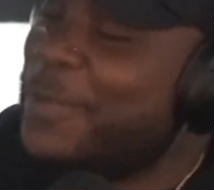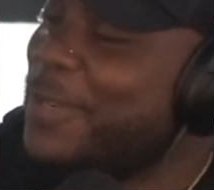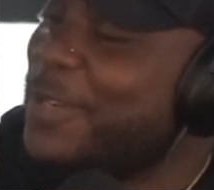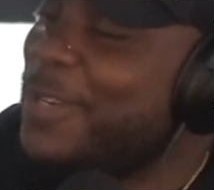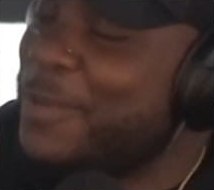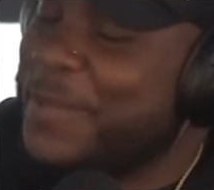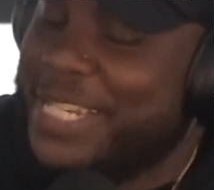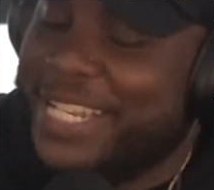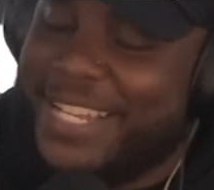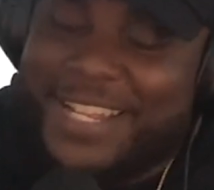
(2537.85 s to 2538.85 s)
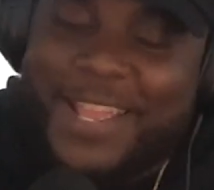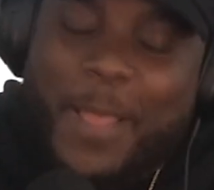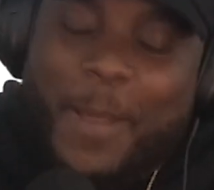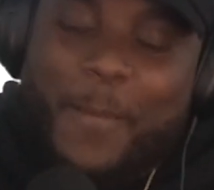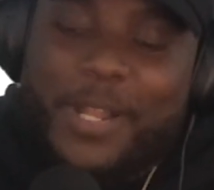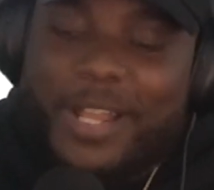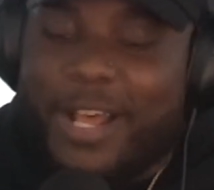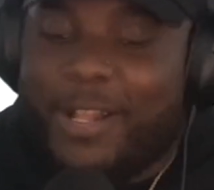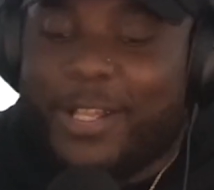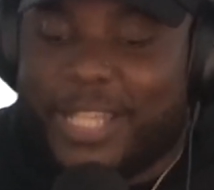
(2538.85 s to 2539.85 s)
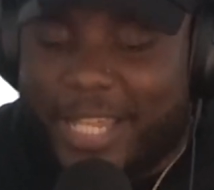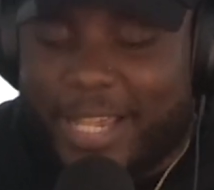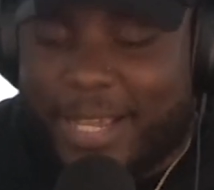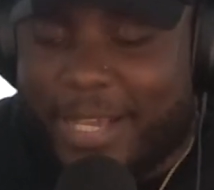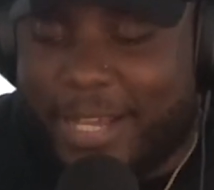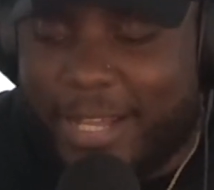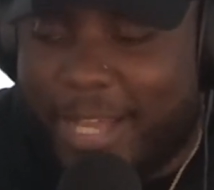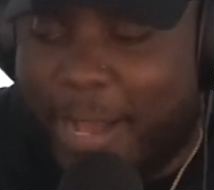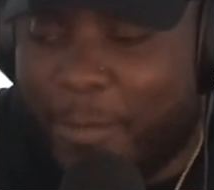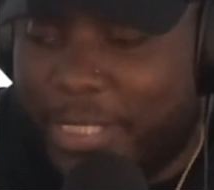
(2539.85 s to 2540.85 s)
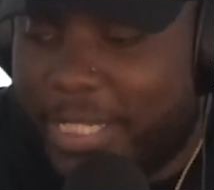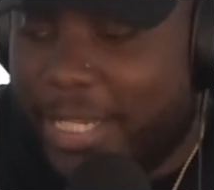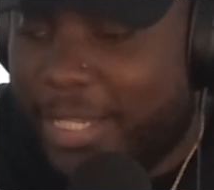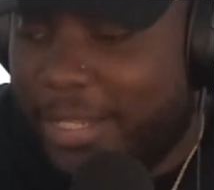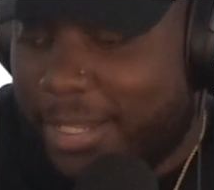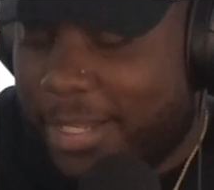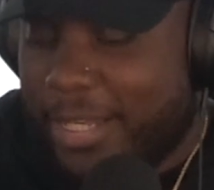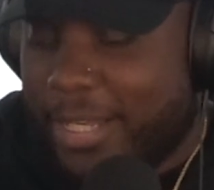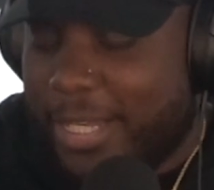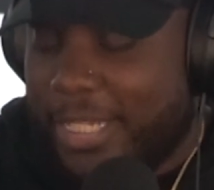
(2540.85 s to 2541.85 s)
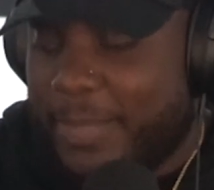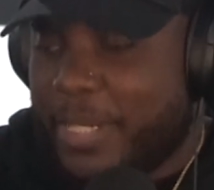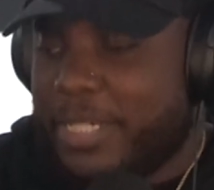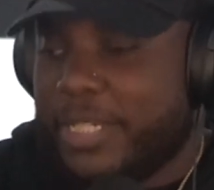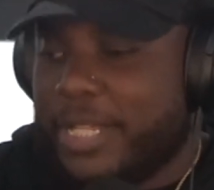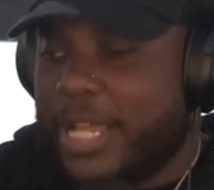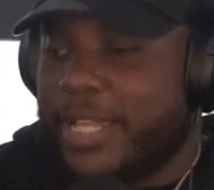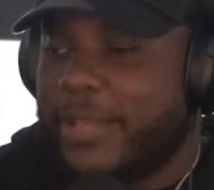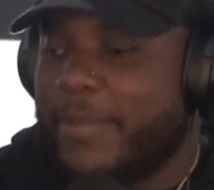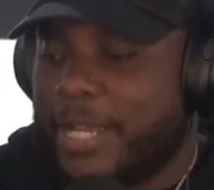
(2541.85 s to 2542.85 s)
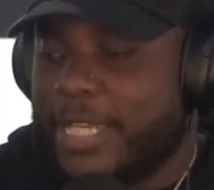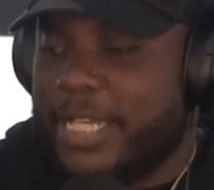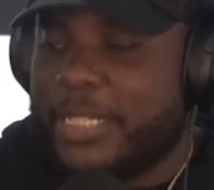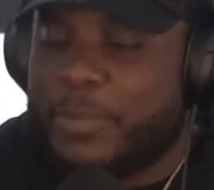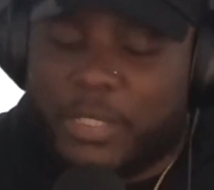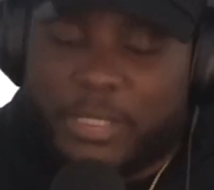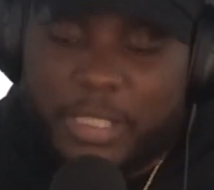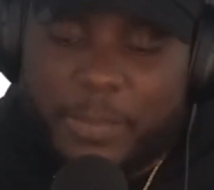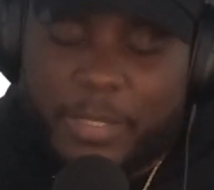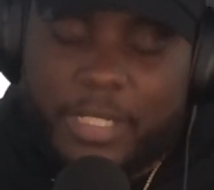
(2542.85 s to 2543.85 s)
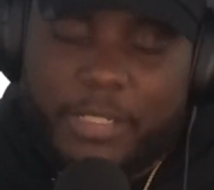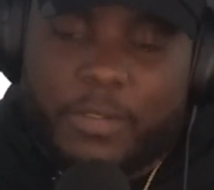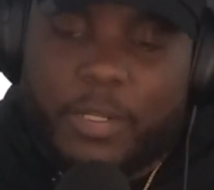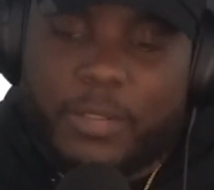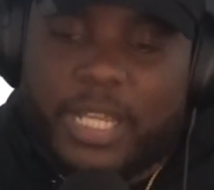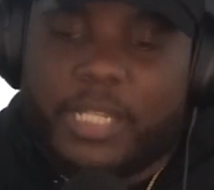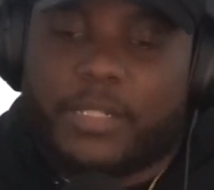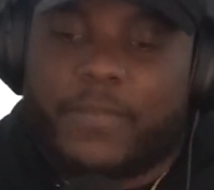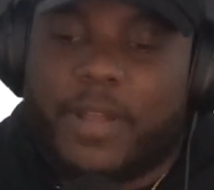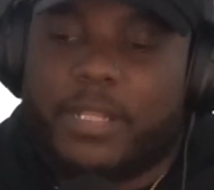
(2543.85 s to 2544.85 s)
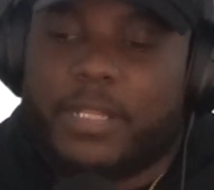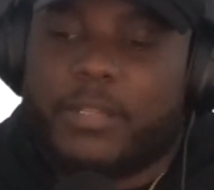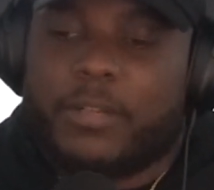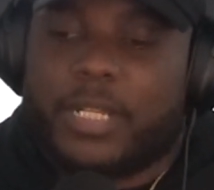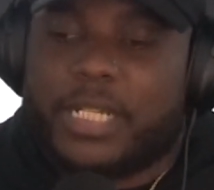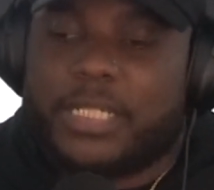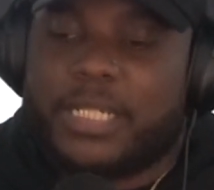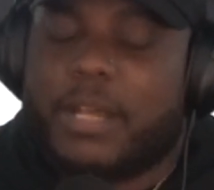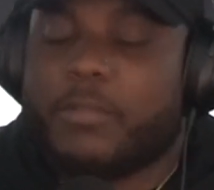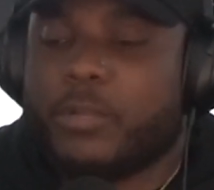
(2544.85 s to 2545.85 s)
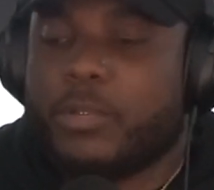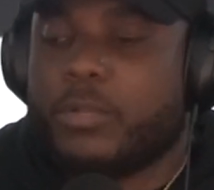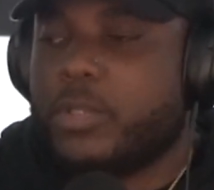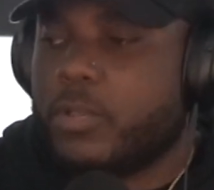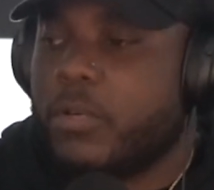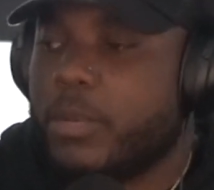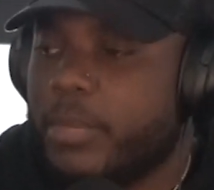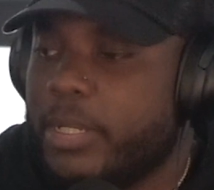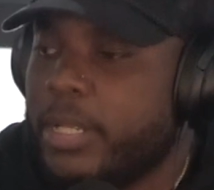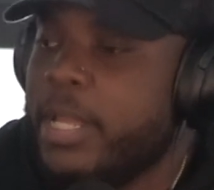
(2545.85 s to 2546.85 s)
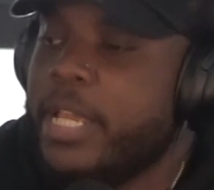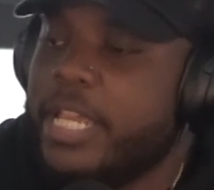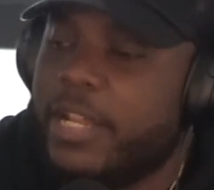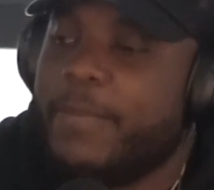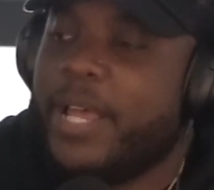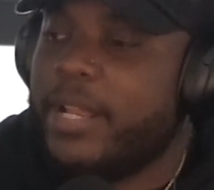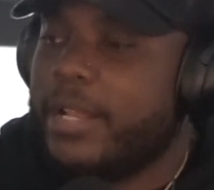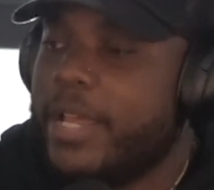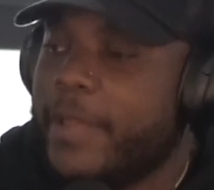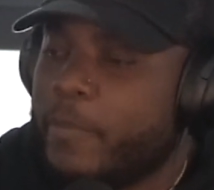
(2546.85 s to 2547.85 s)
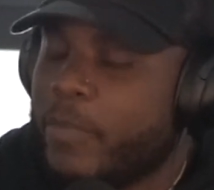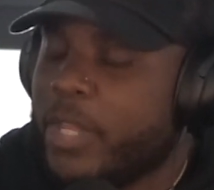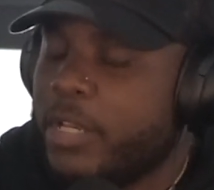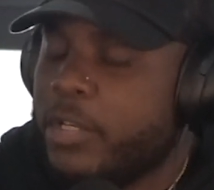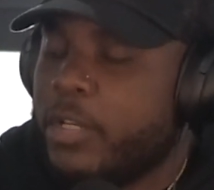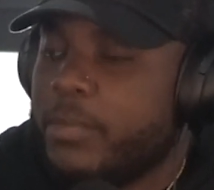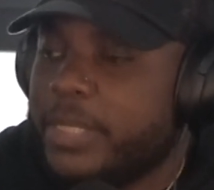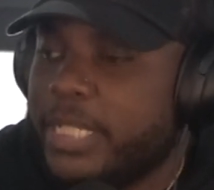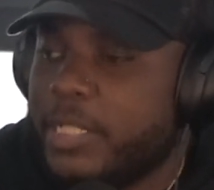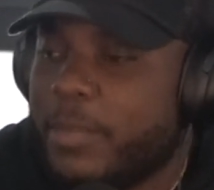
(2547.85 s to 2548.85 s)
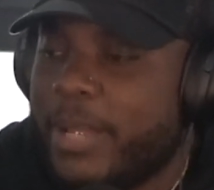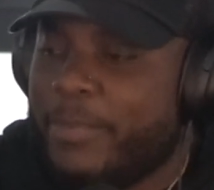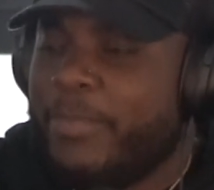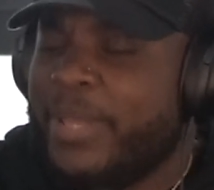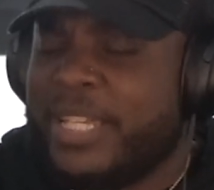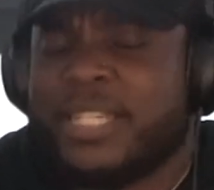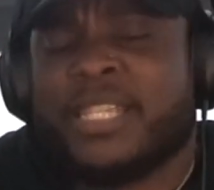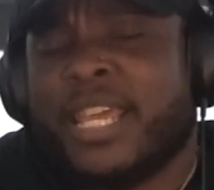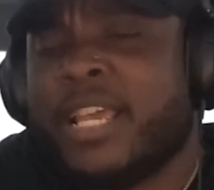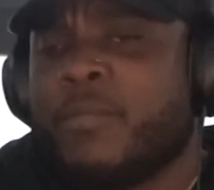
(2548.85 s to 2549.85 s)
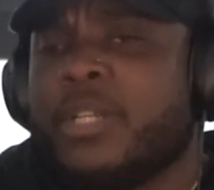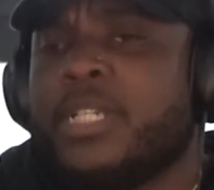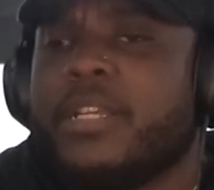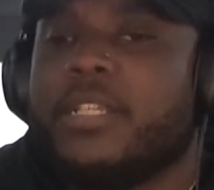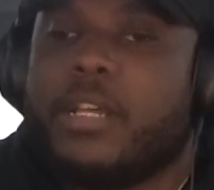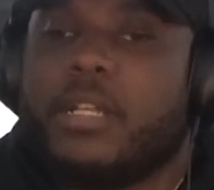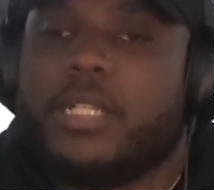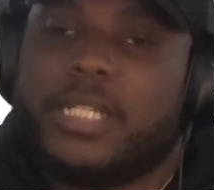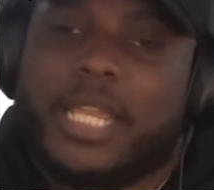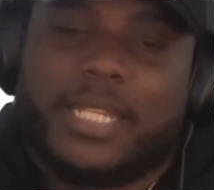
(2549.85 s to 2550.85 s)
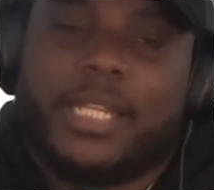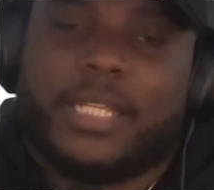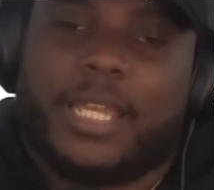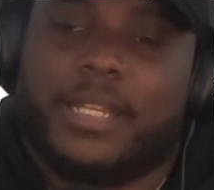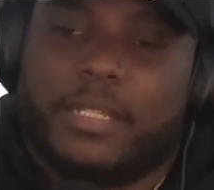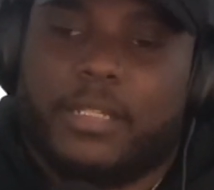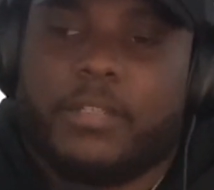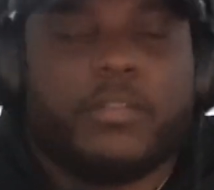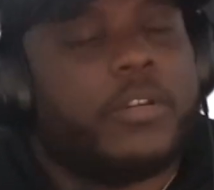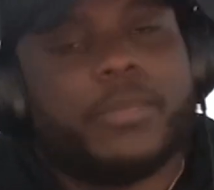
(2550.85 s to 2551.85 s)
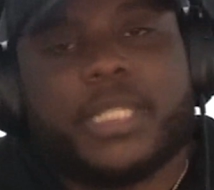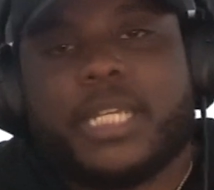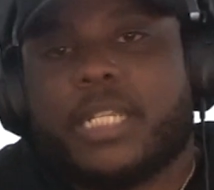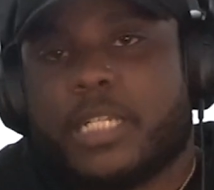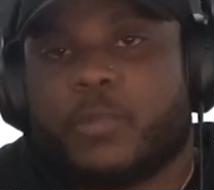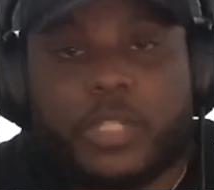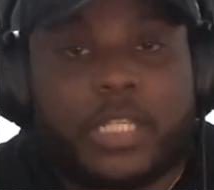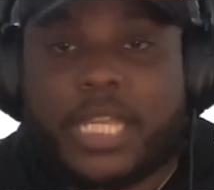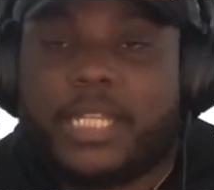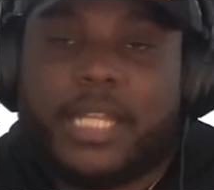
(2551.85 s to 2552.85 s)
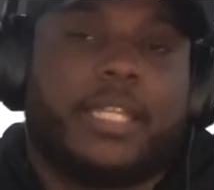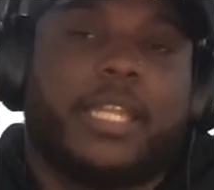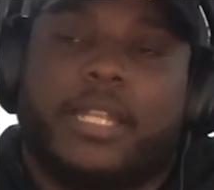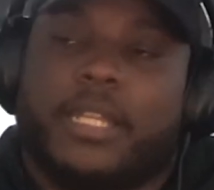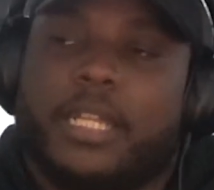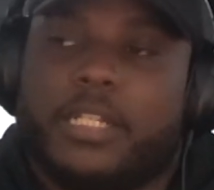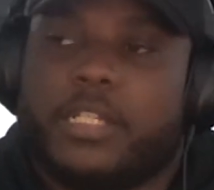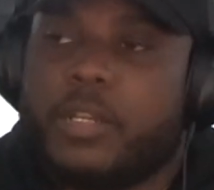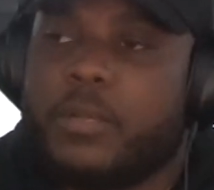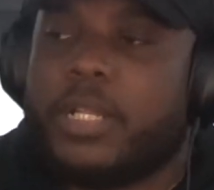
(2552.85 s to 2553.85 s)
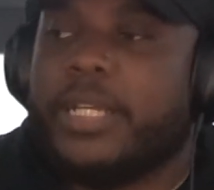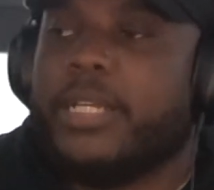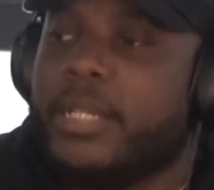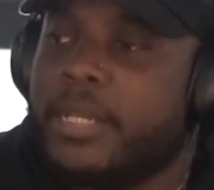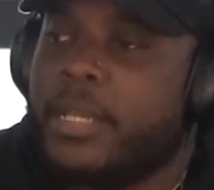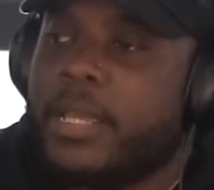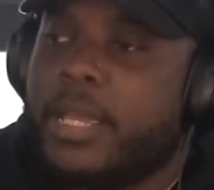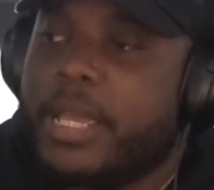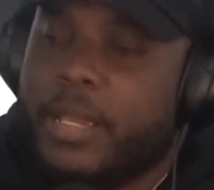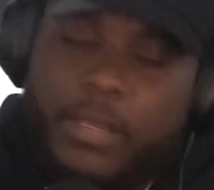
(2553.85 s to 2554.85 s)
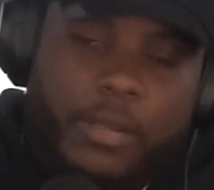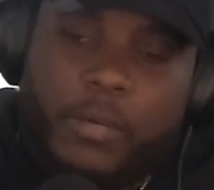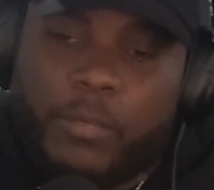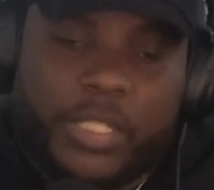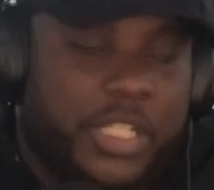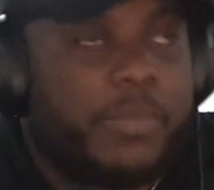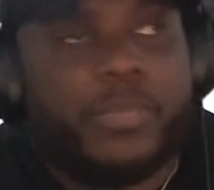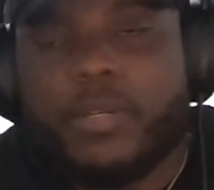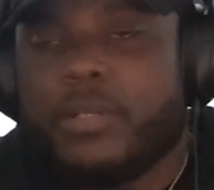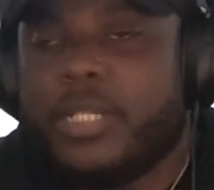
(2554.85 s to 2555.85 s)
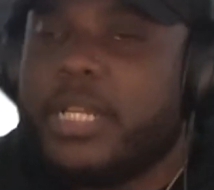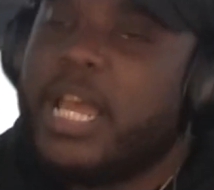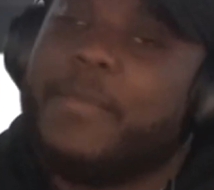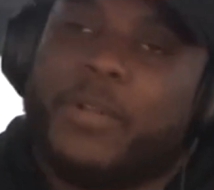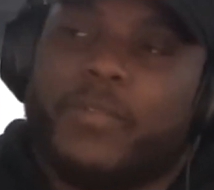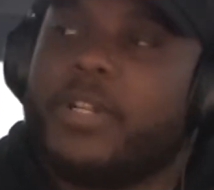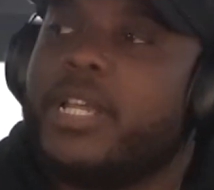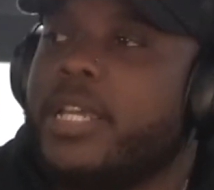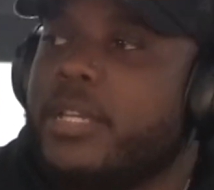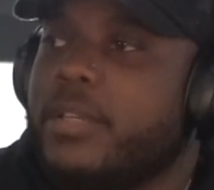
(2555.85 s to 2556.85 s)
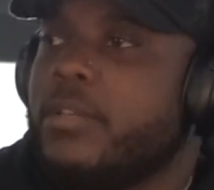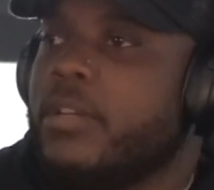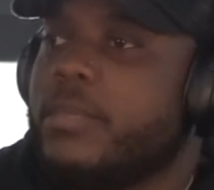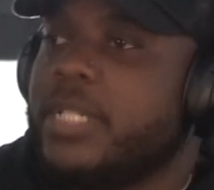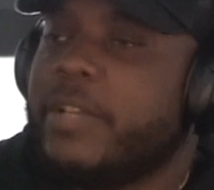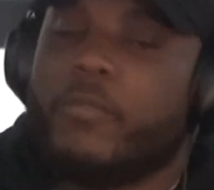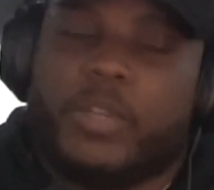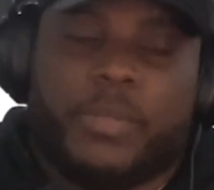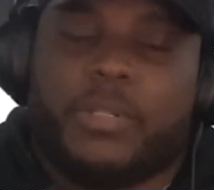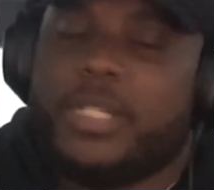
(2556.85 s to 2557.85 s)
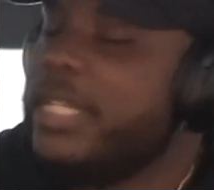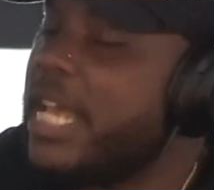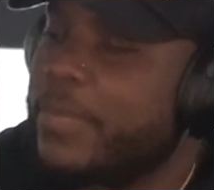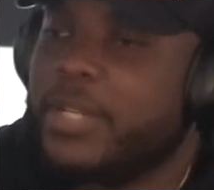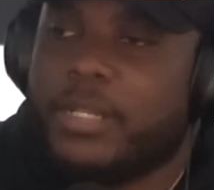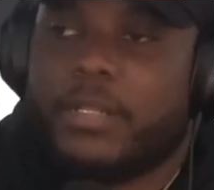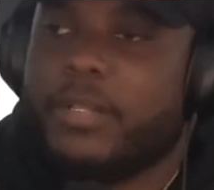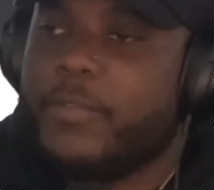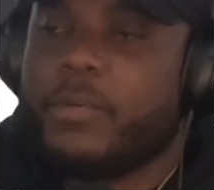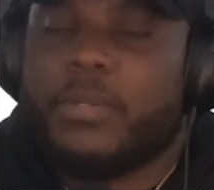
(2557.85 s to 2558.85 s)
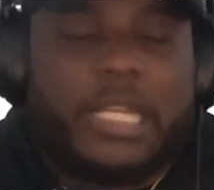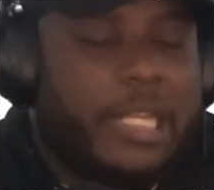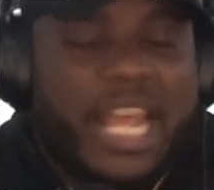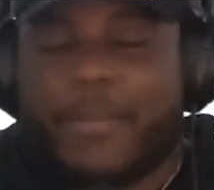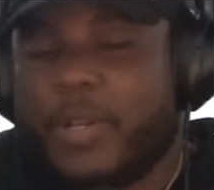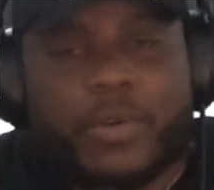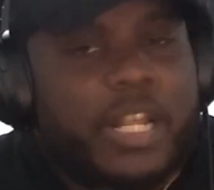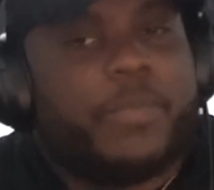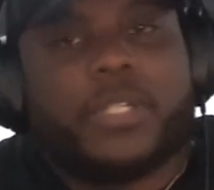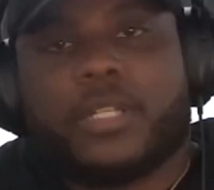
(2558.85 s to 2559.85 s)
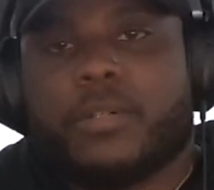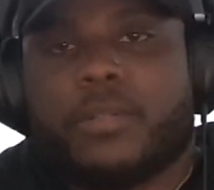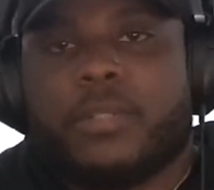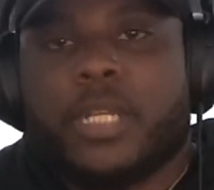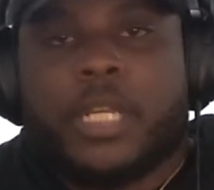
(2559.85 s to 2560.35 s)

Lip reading: You know what I'm saying? But no, only thing I would say, especially like in my case, personally speaking, things are finally, like I said, I was going through a storm, but getting up out of that, you know what I'm saying? So my biggest thing I want to say to y'all is just stay dedicated. You know what I'm saying? Just really stay dedicated and just know, like, what she built didn't happen overnight. You know what I'm saying? What we built didn't happen in one episode.